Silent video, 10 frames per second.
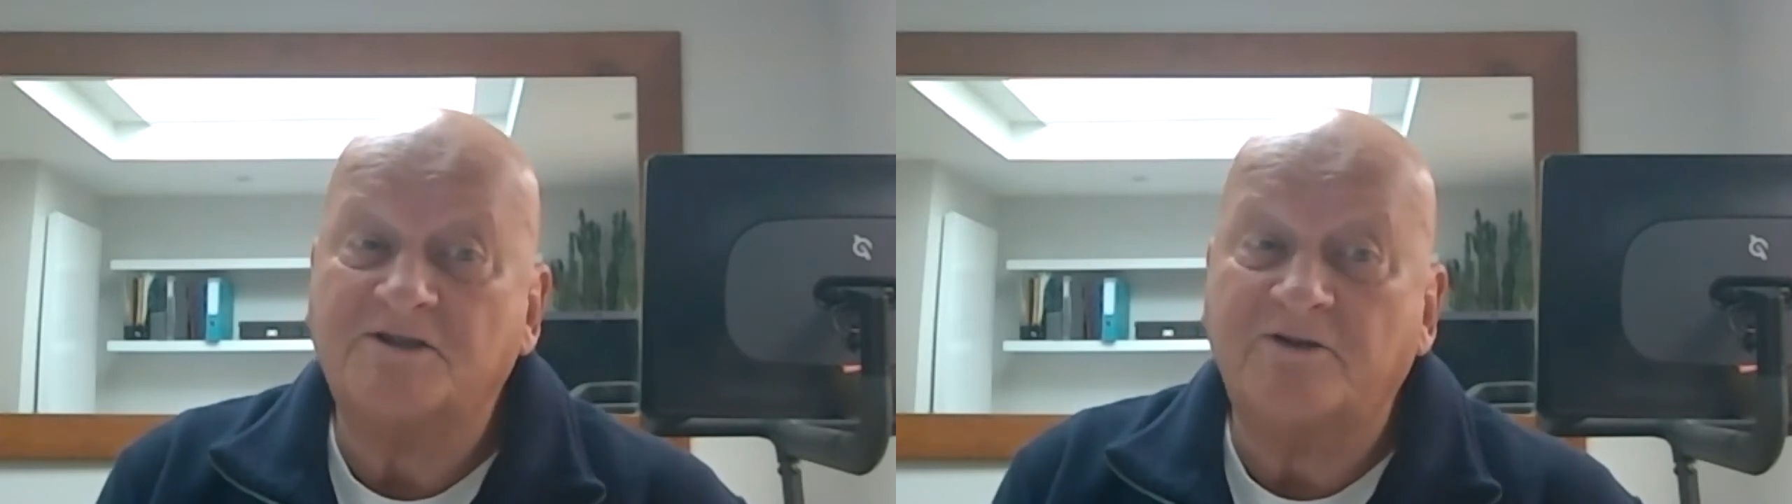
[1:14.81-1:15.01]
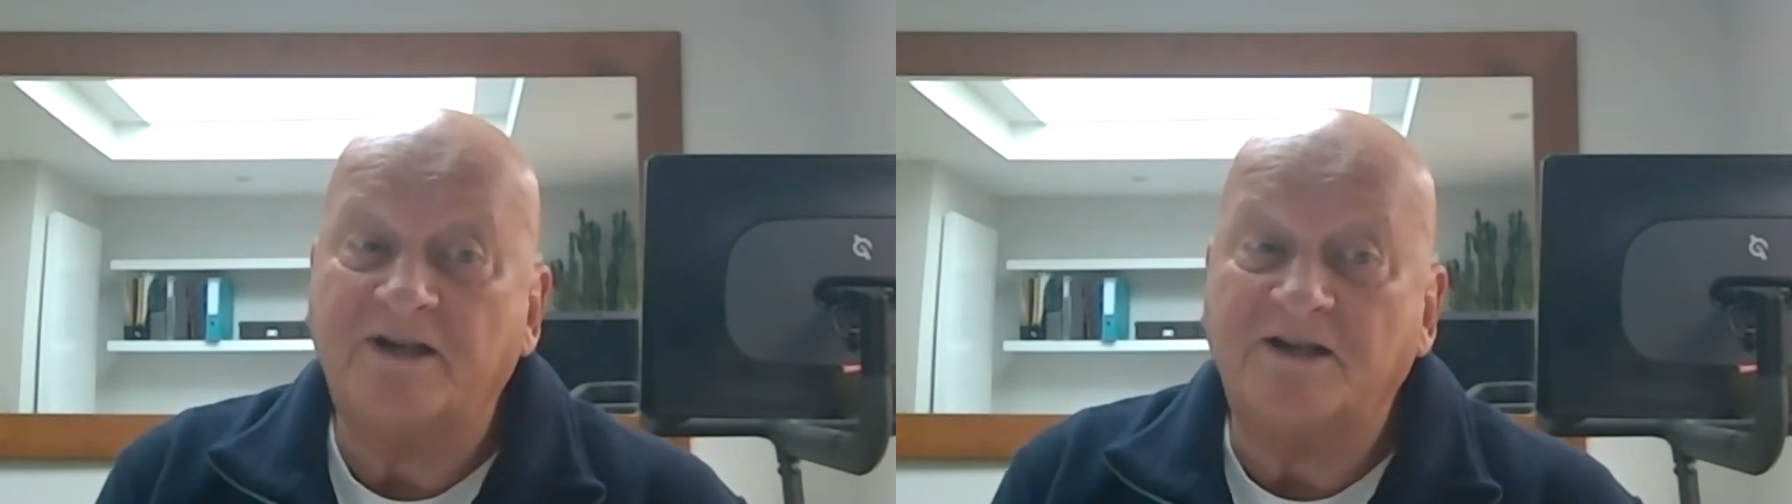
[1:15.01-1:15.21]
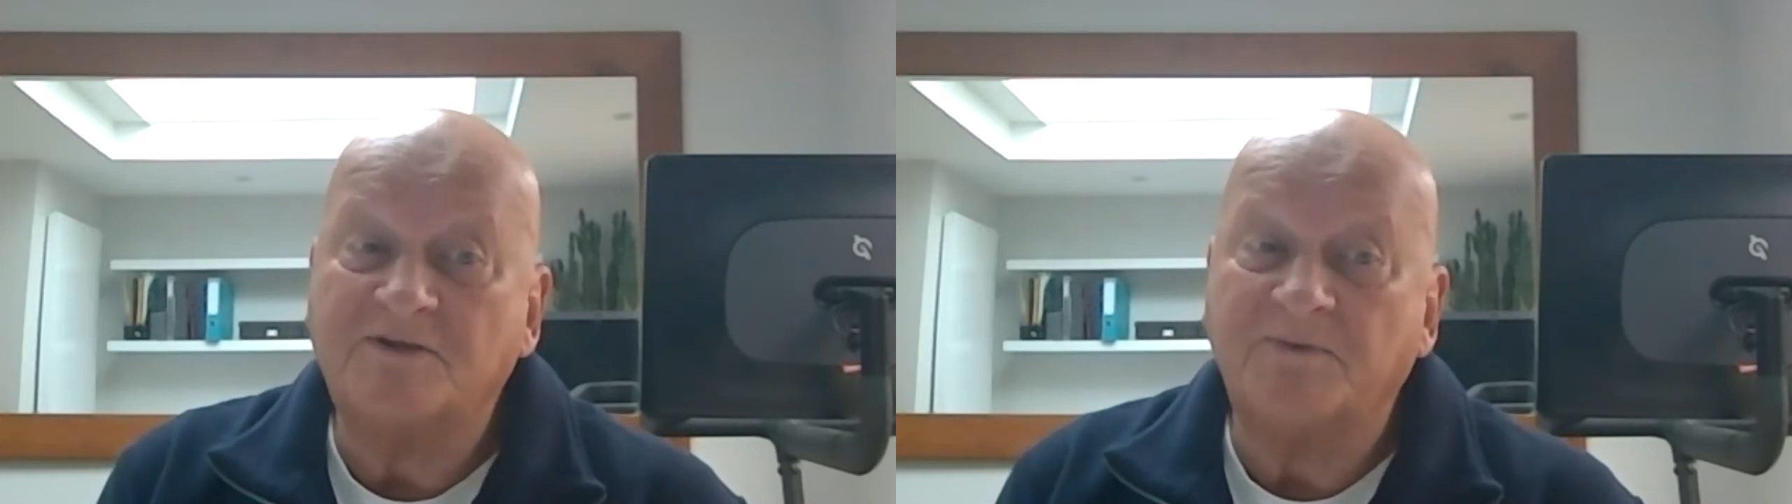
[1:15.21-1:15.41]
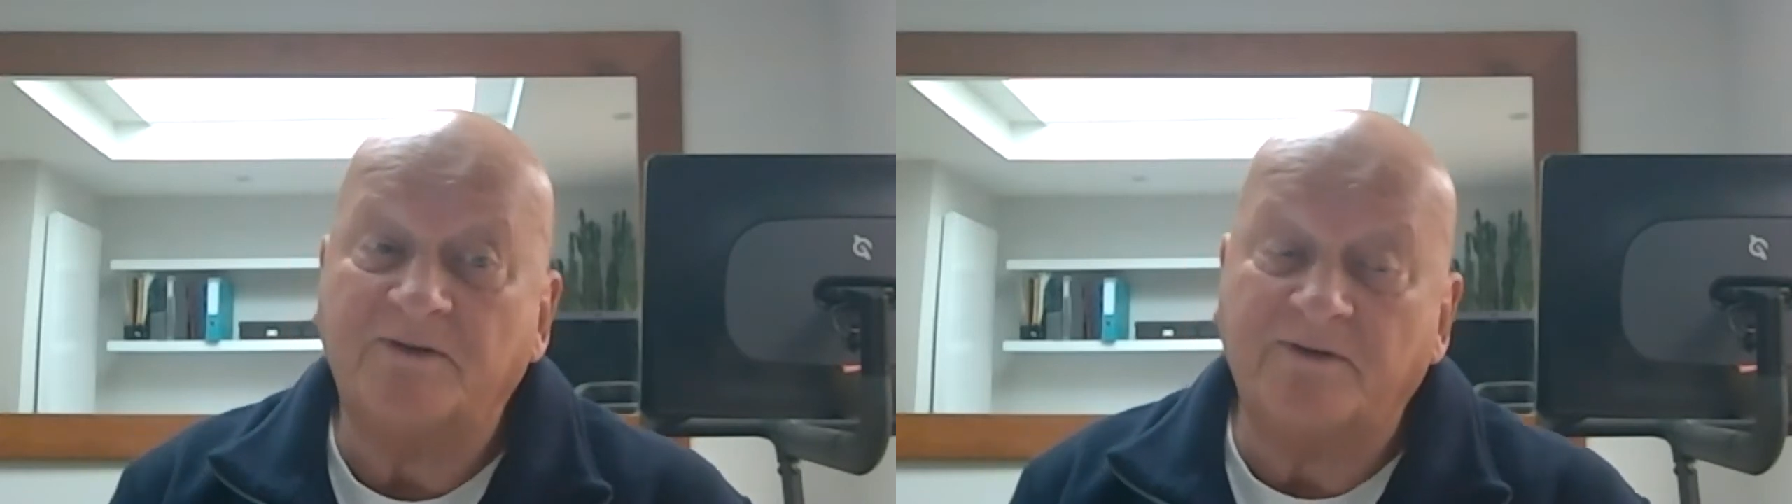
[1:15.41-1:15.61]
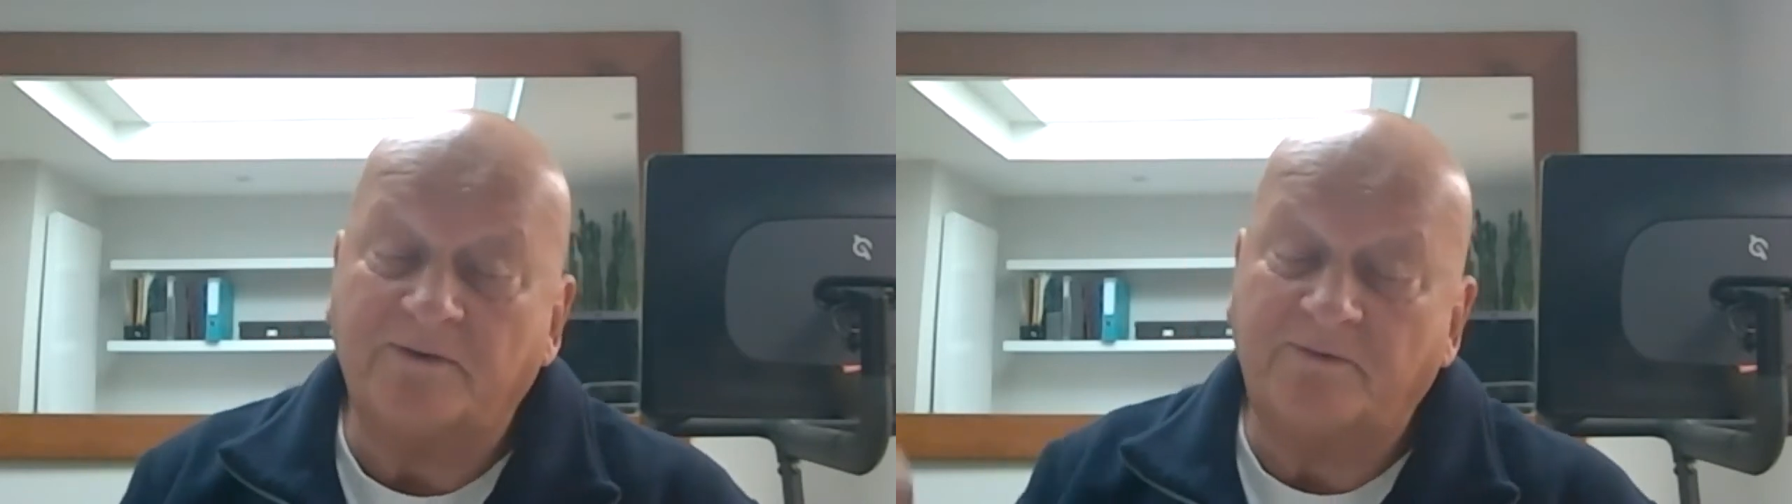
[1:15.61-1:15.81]
screens
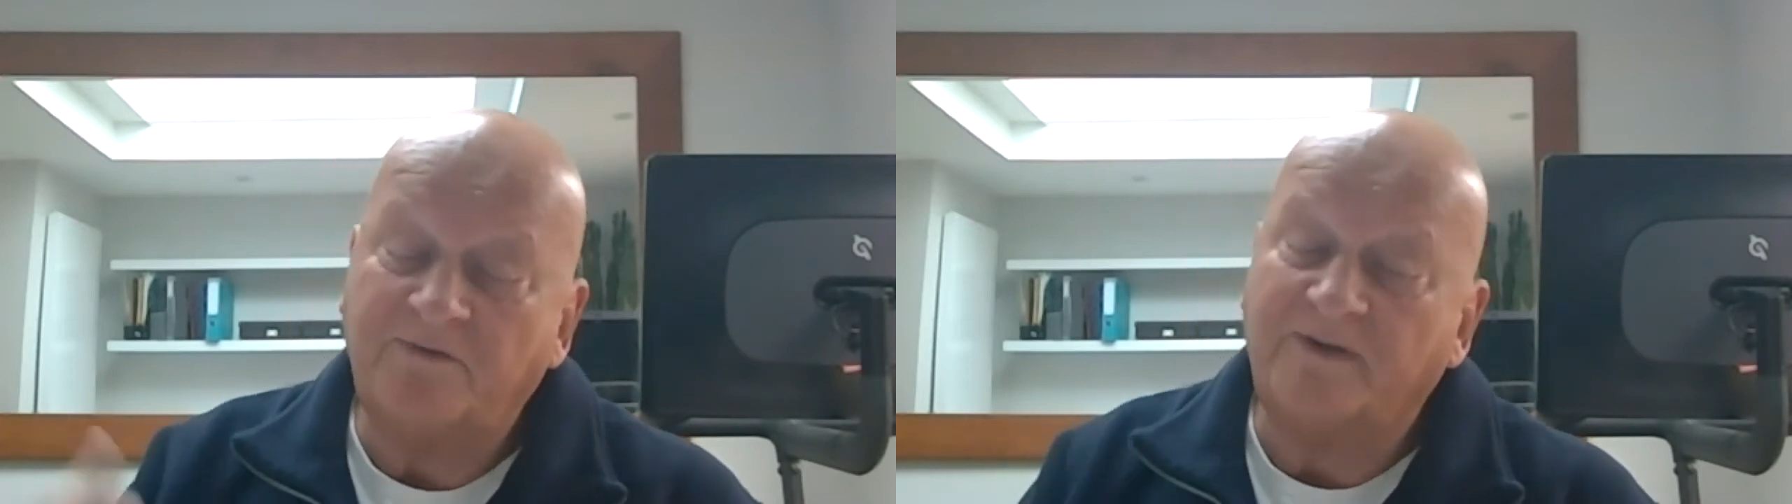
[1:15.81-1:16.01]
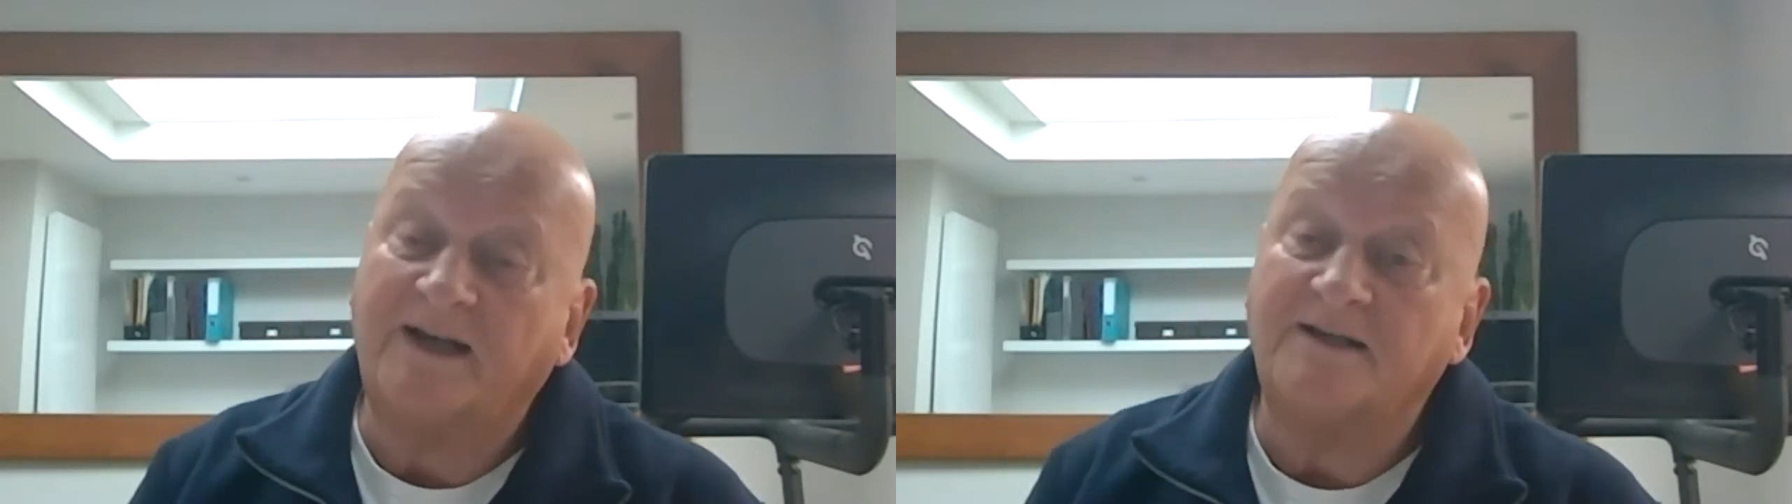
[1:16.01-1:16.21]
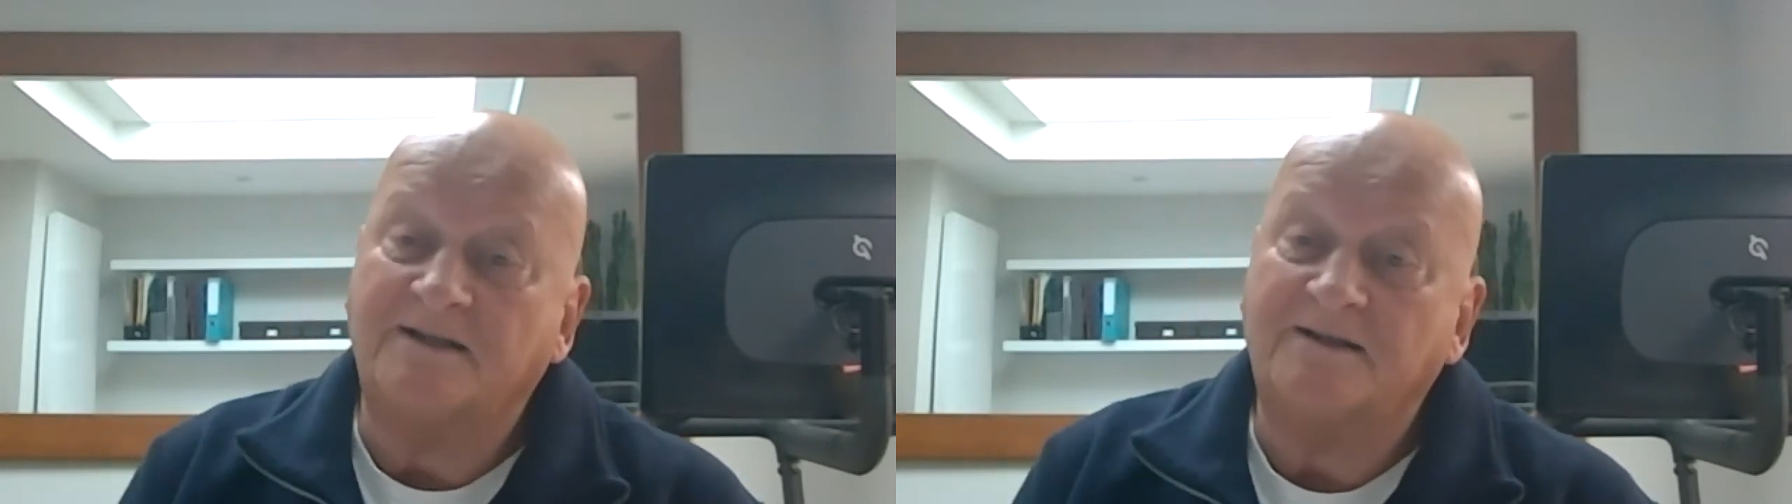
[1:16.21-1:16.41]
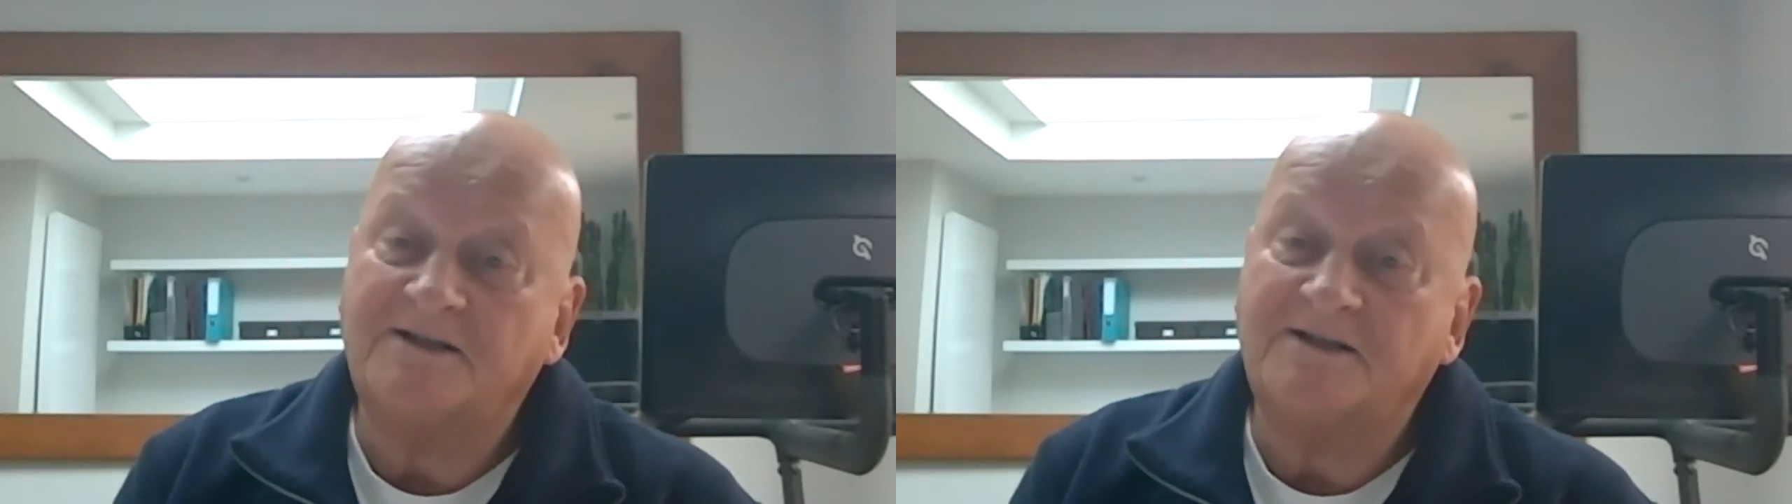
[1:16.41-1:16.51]
with the roof lantern.